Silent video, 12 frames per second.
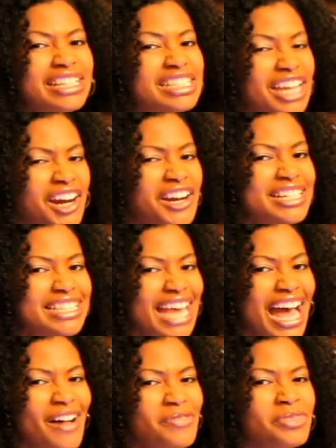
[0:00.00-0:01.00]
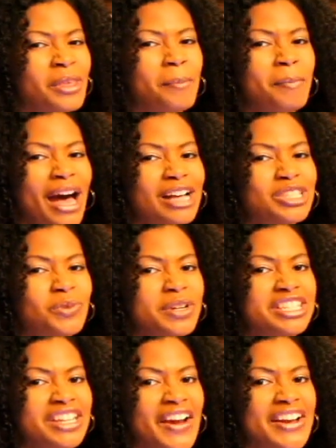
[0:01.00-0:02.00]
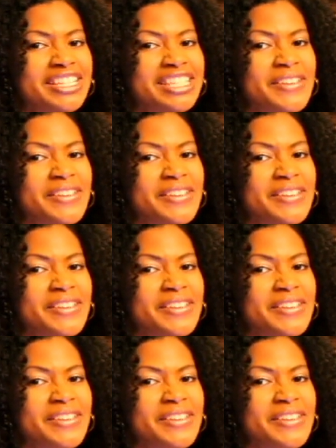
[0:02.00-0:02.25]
Turns out the mouse returns